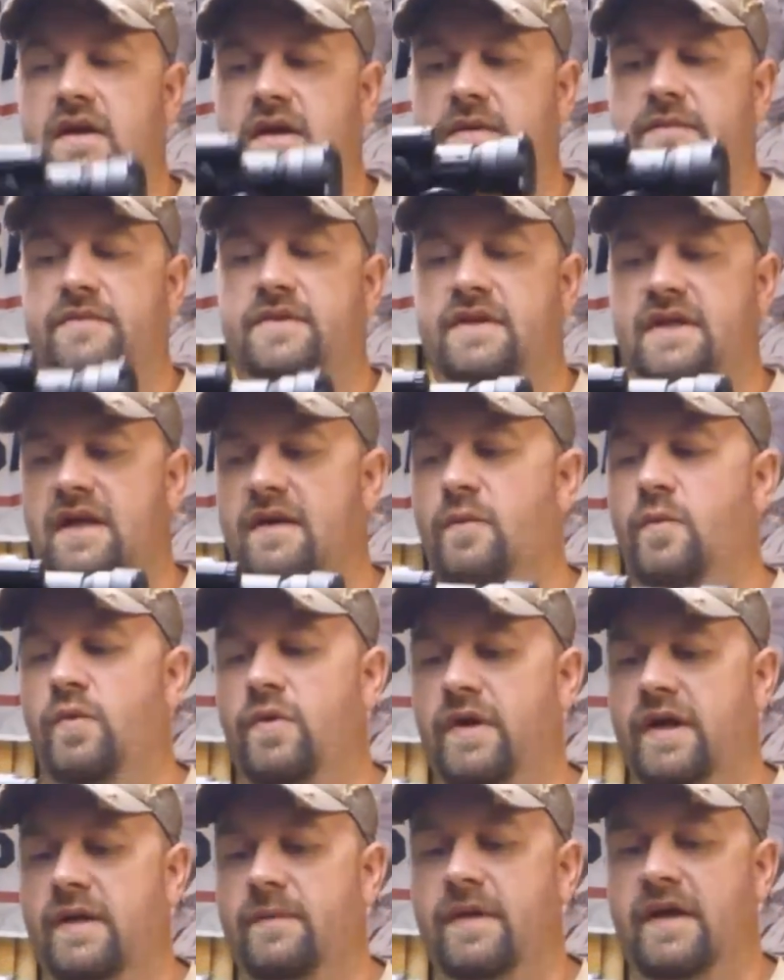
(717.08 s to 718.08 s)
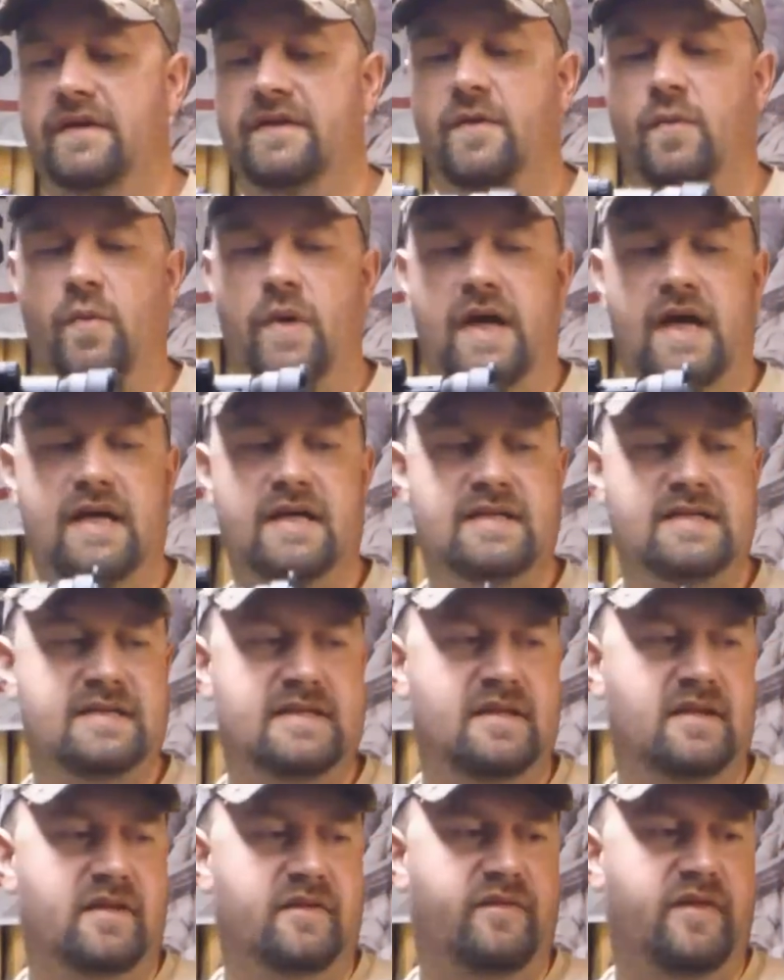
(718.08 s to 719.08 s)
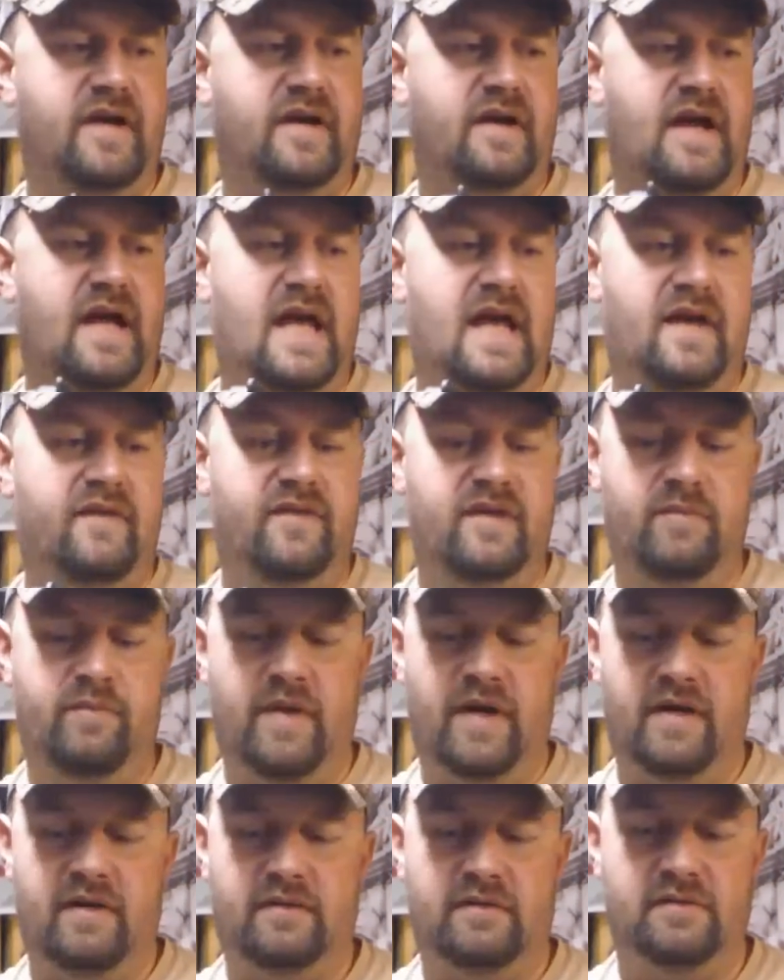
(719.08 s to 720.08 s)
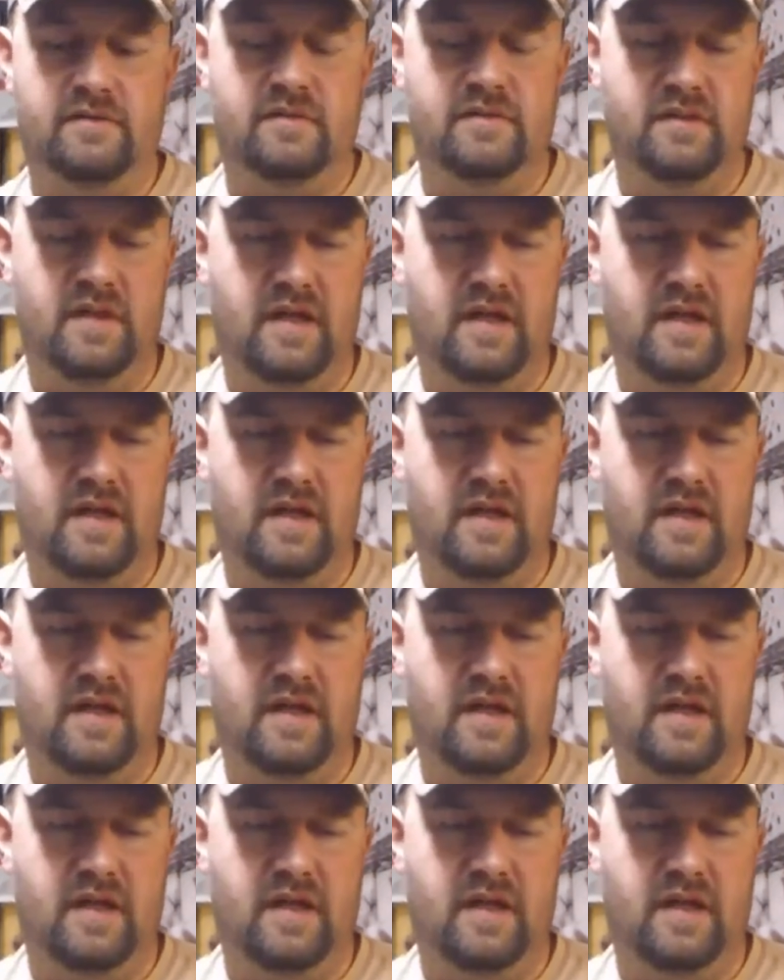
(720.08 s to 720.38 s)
I'm kind of worrying about the weight. It's still a very heavy barrel.